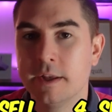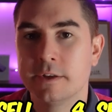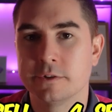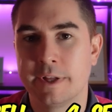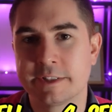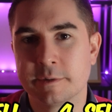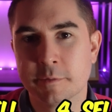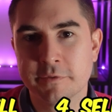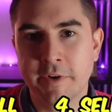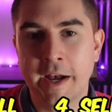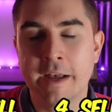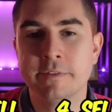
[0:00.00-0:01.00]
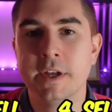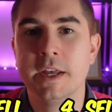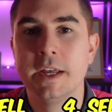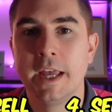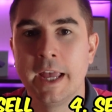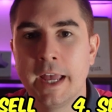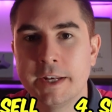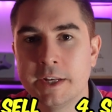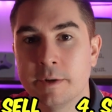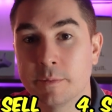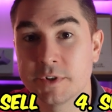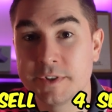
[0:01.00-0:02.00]
So that's number five. And
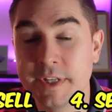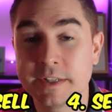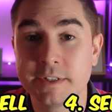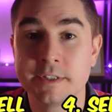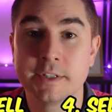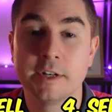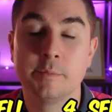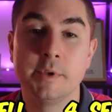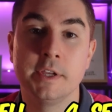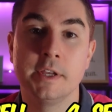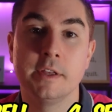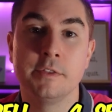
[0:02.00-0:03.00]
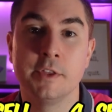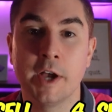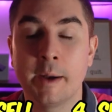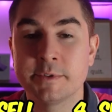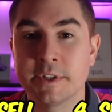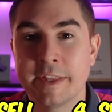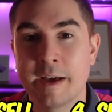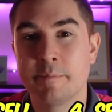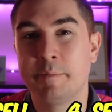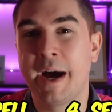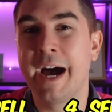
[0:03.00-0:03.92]
number six is gonna be the opposite of that,